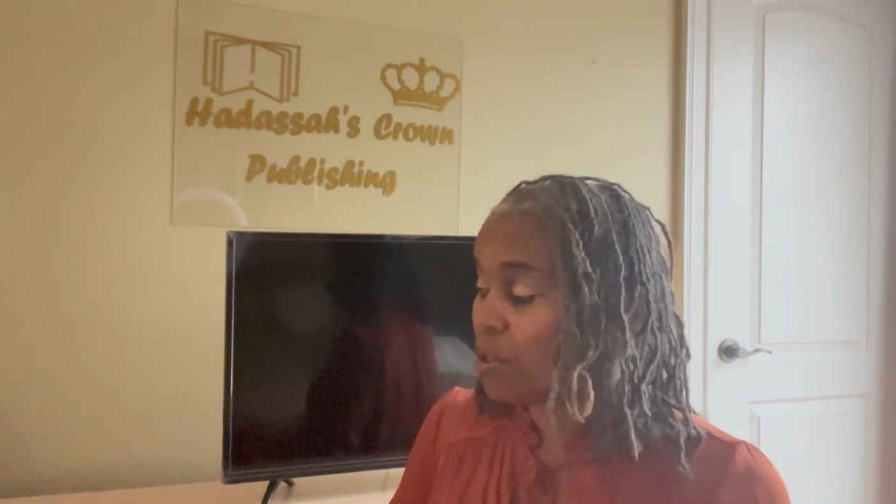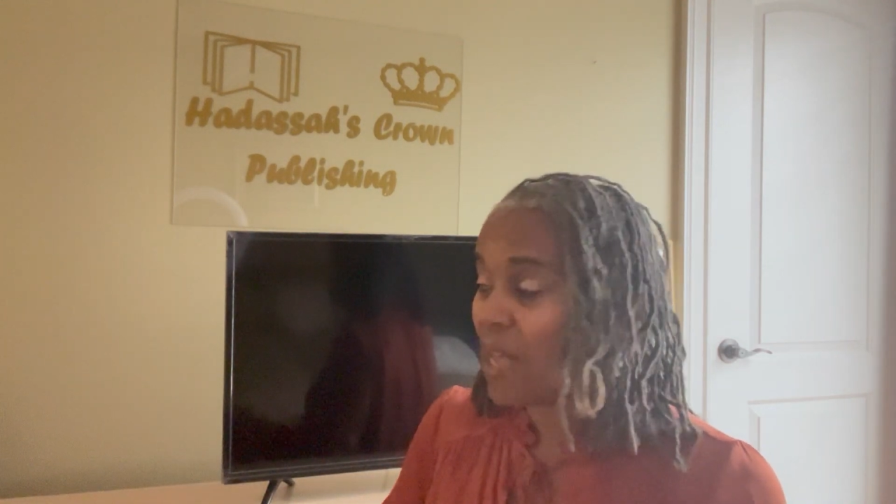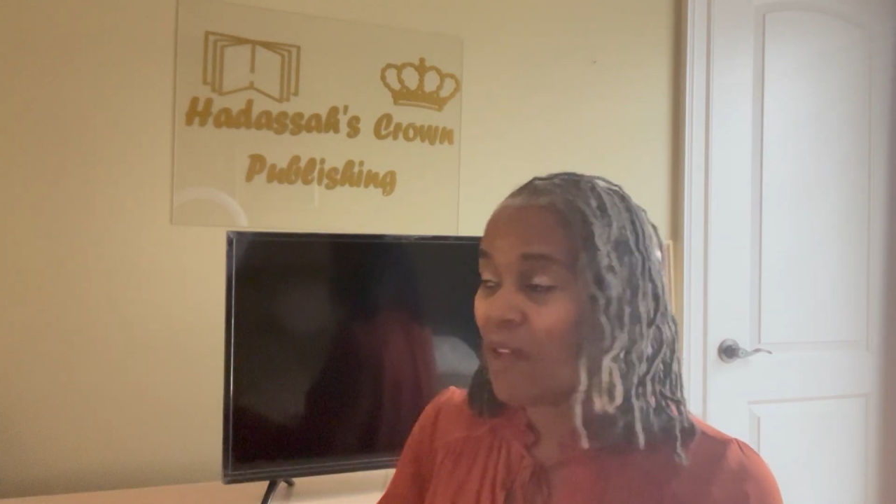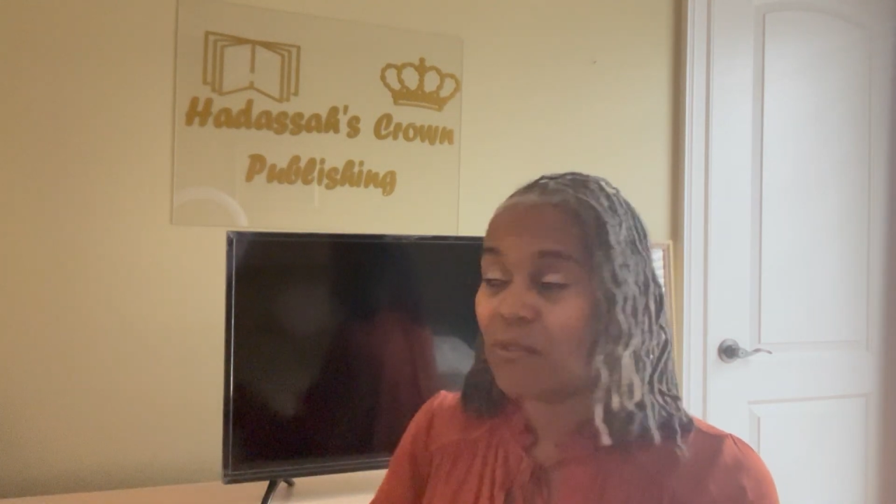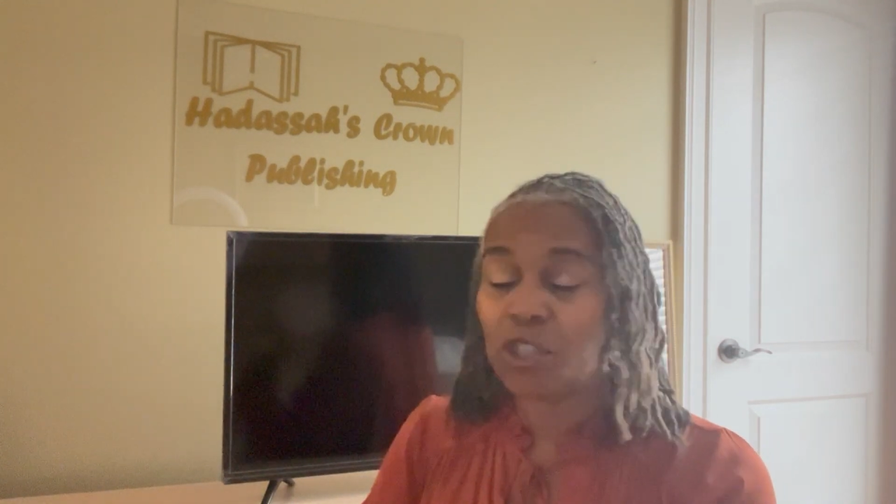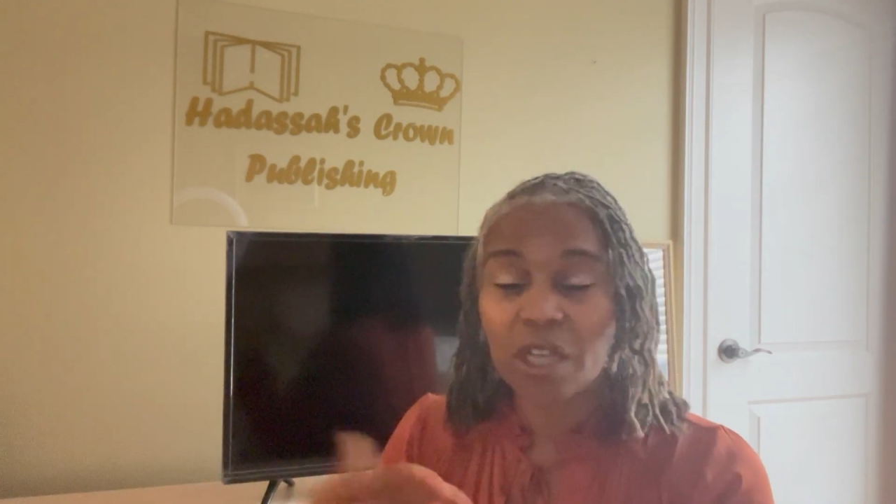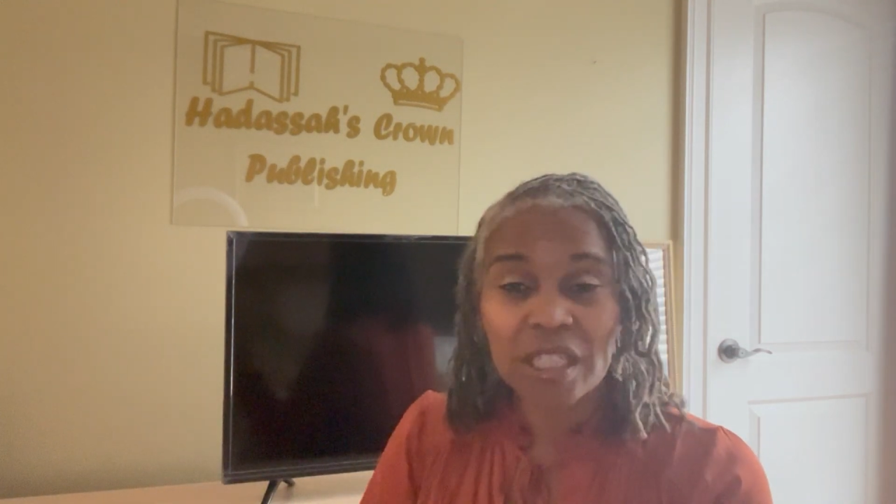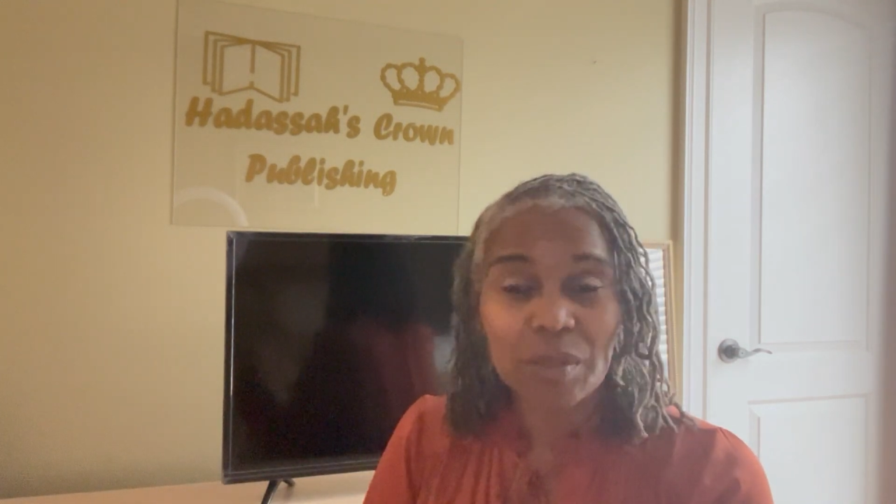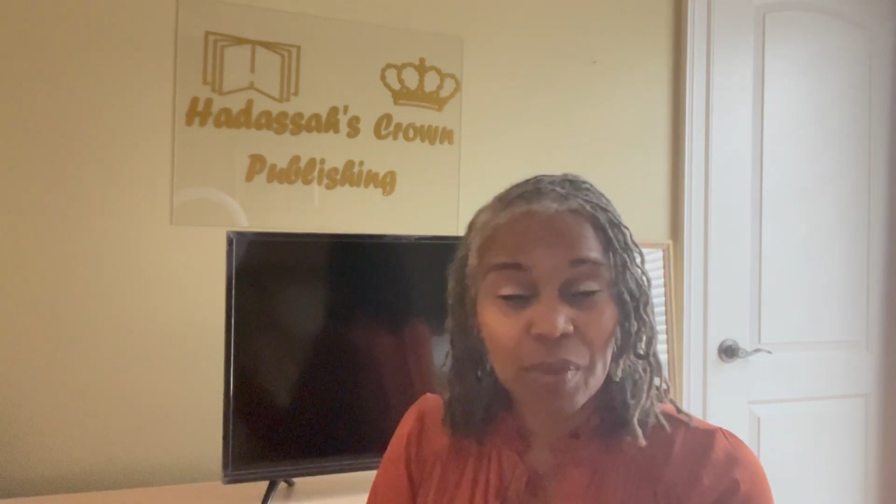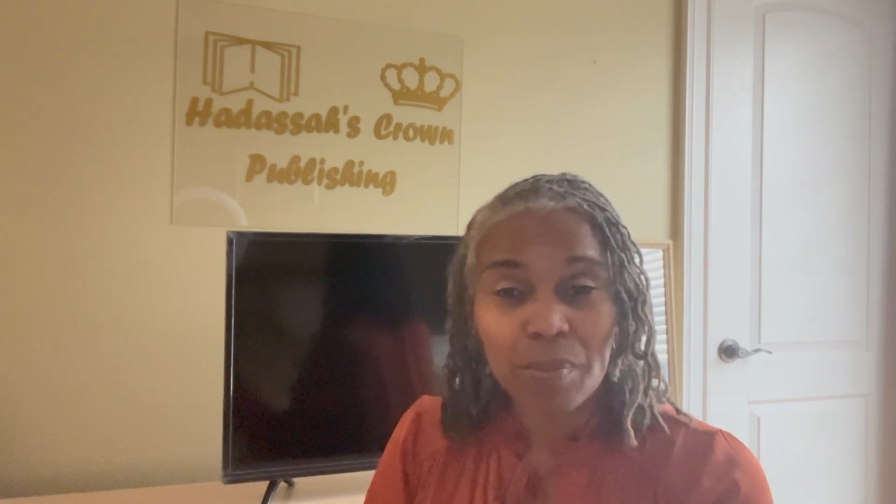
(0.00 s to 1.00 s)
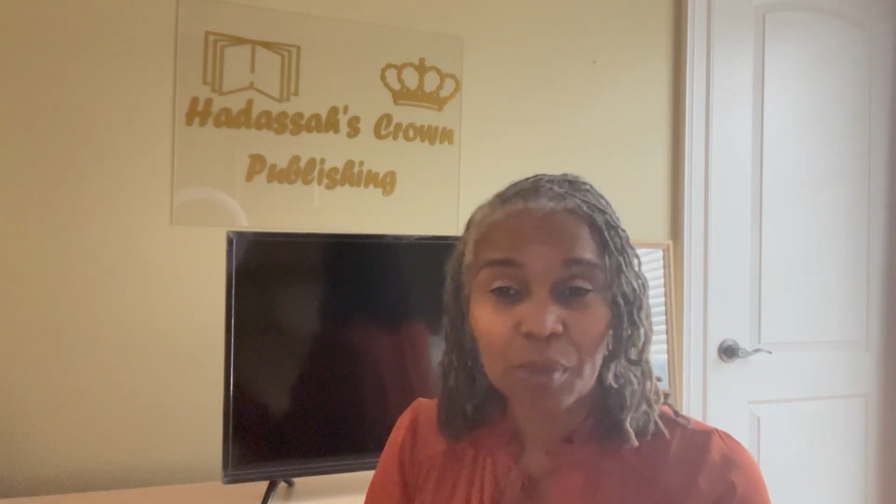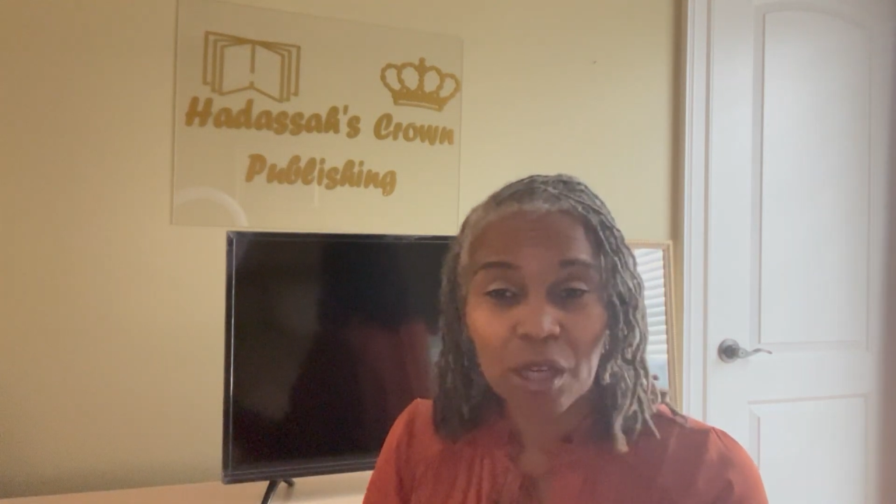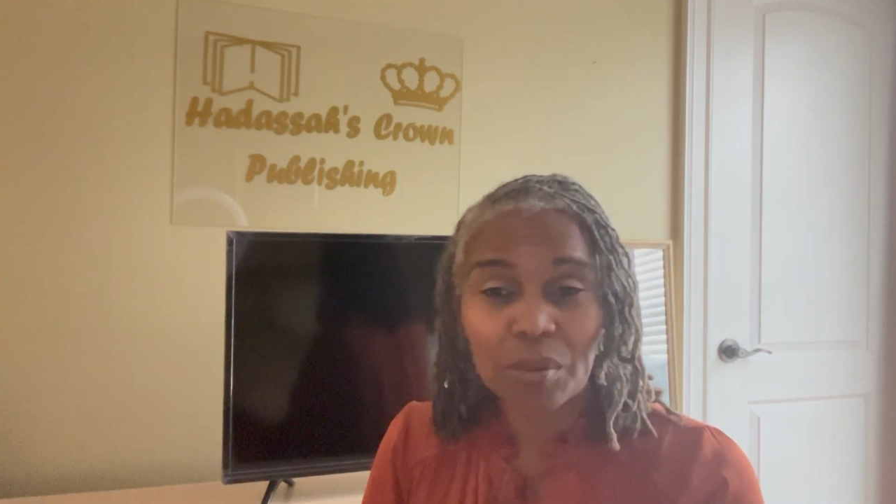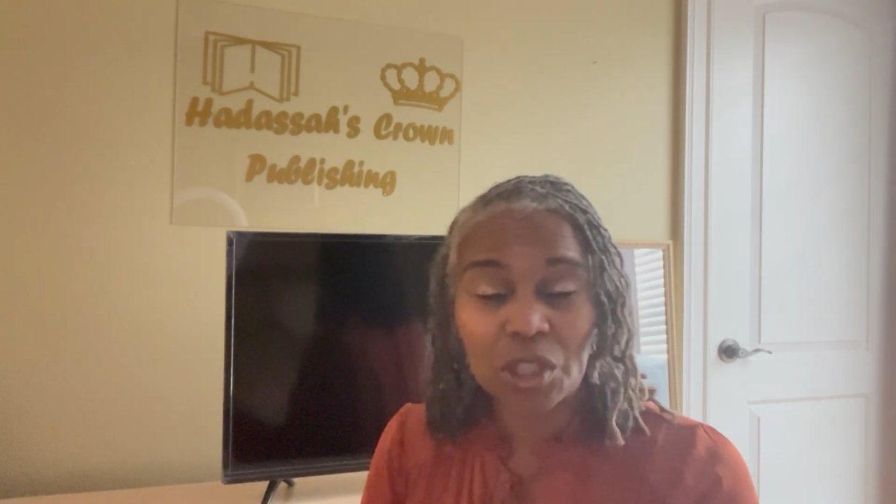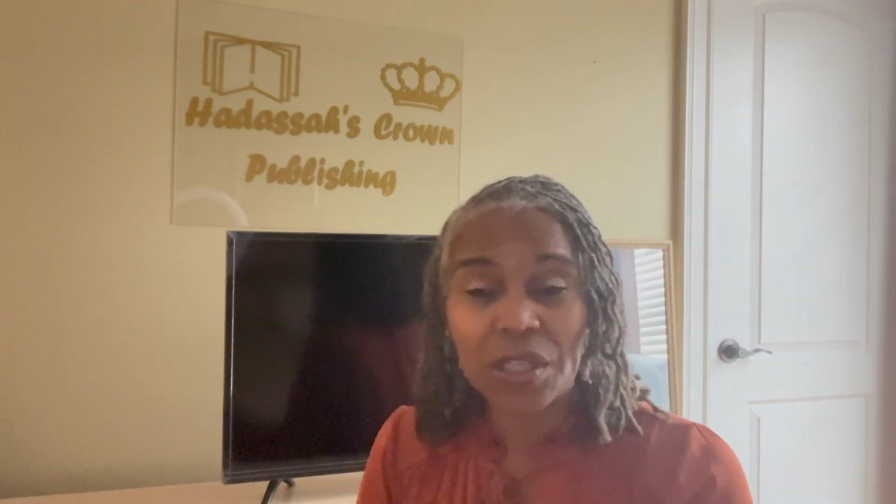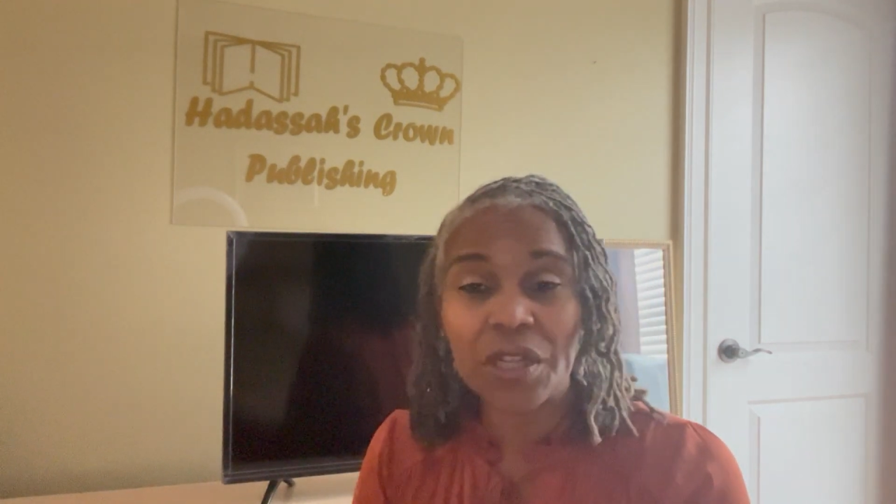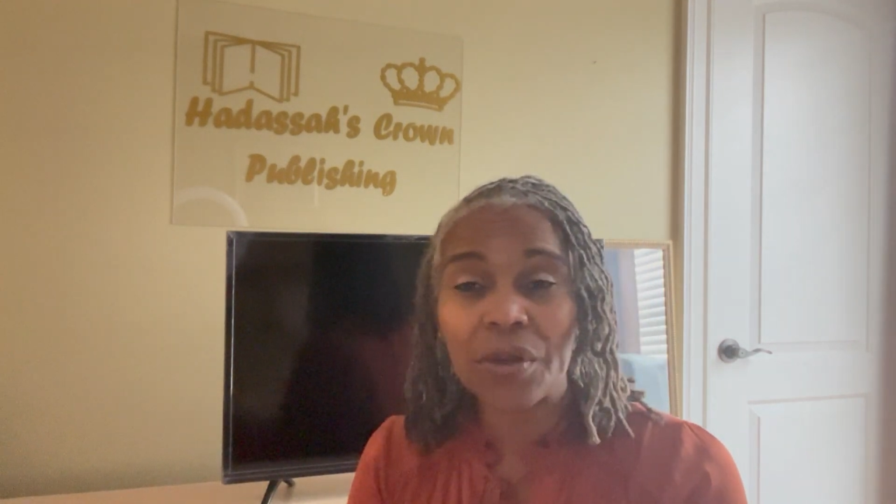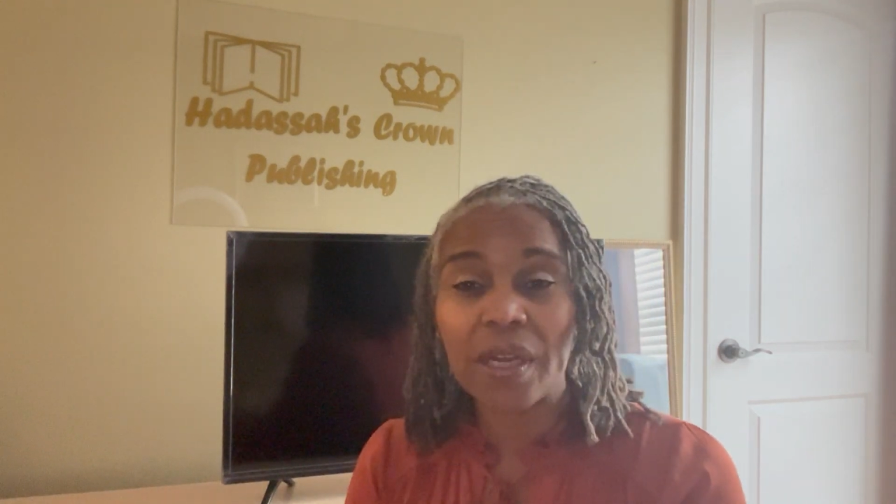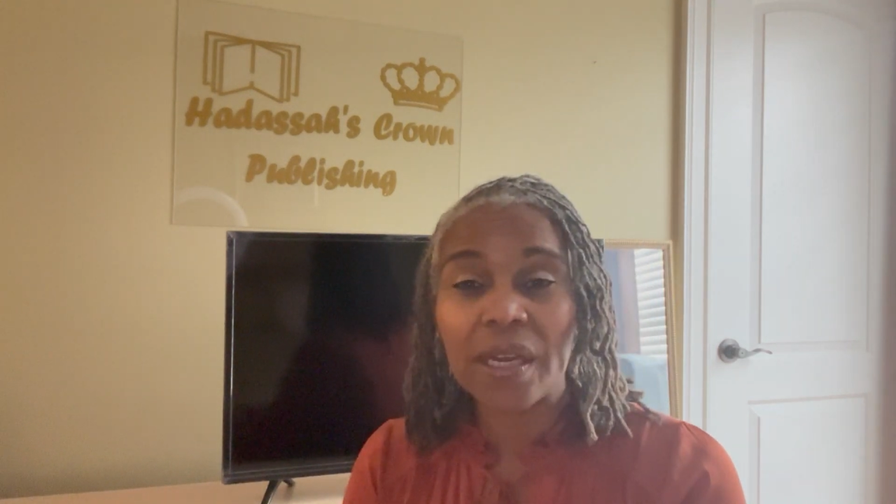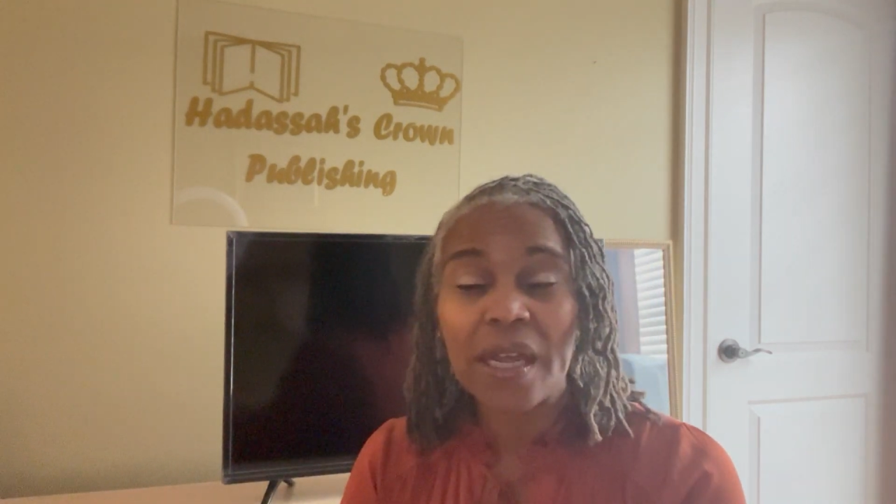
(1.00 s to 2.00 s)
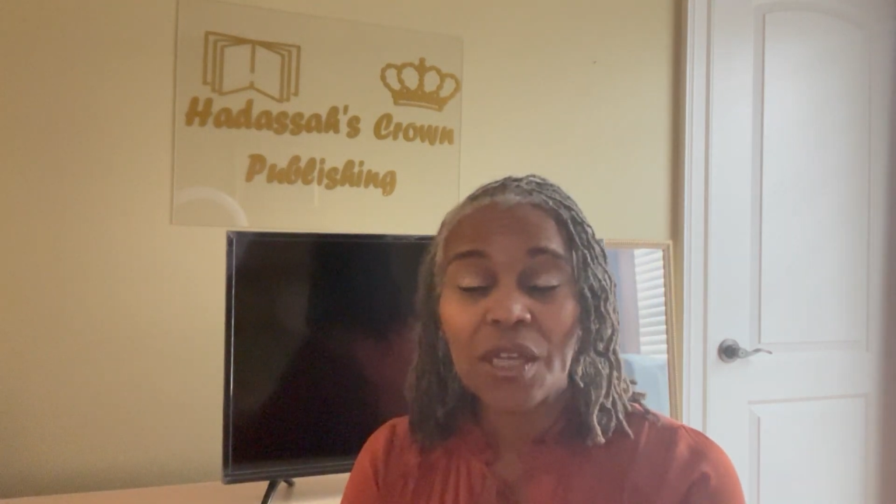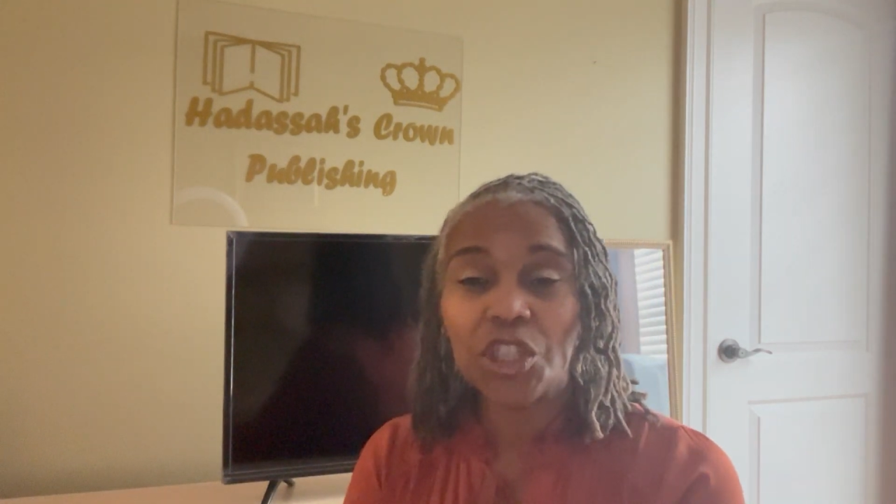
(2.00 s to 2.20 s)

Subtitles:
have just been published here in